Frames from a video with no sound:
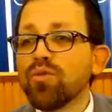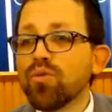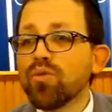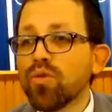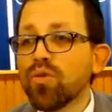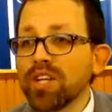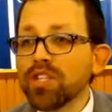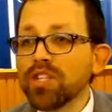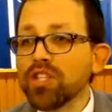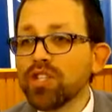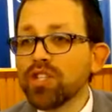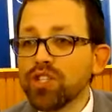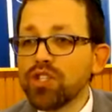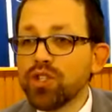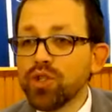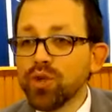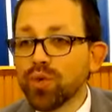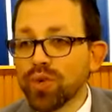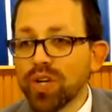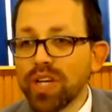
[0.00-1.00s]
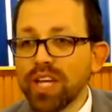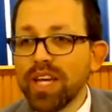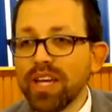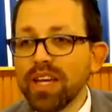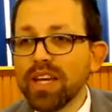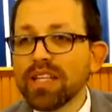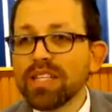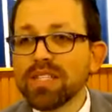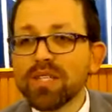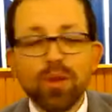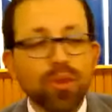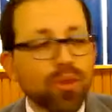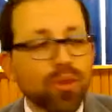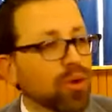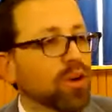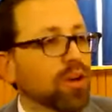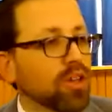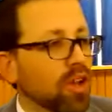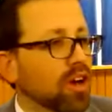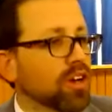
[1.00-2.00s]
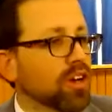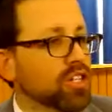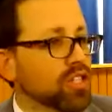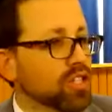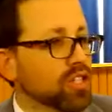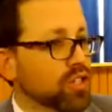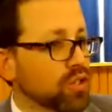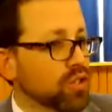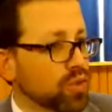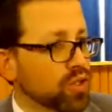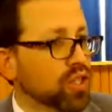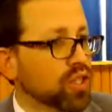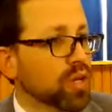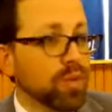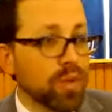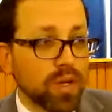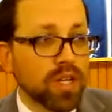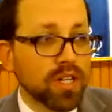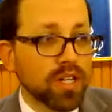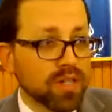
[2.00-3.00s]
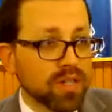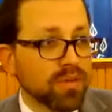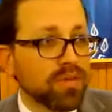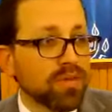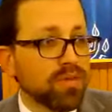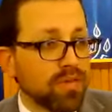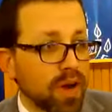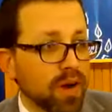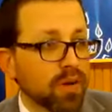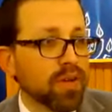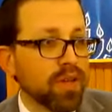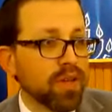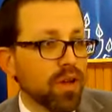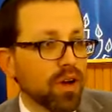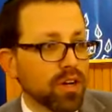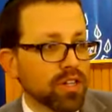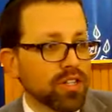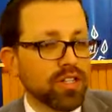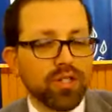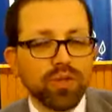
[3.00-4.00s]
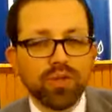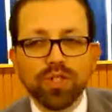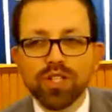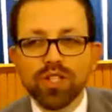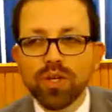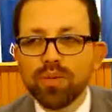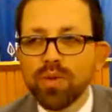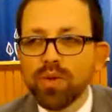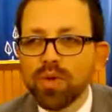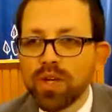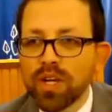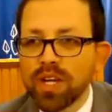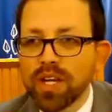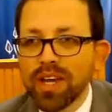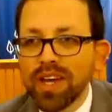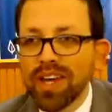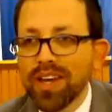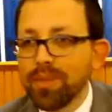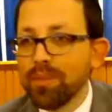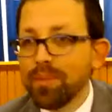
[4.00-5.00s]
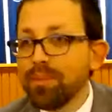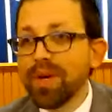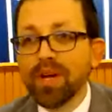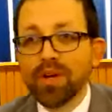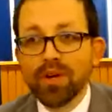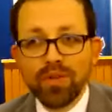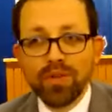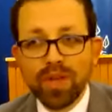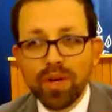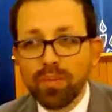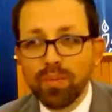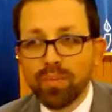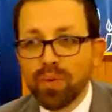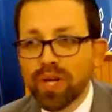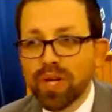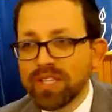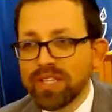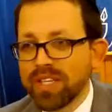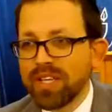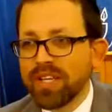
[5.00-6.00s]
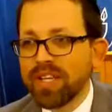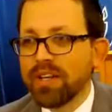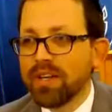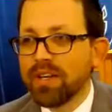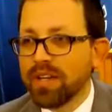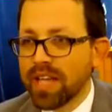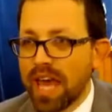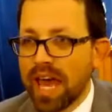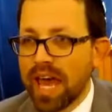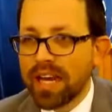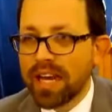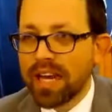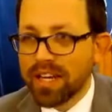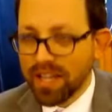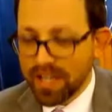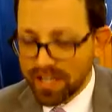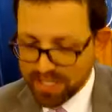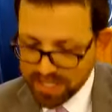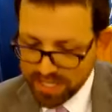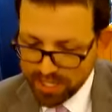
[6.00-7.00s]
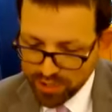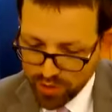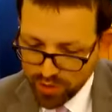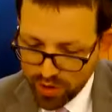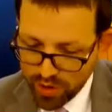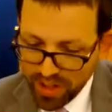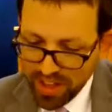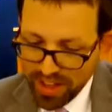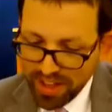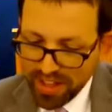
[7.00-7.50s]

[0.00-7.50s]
French Jewry is the third largest Jewish community. It's a very large Jewish community, bigger than Britain, Canada, etc.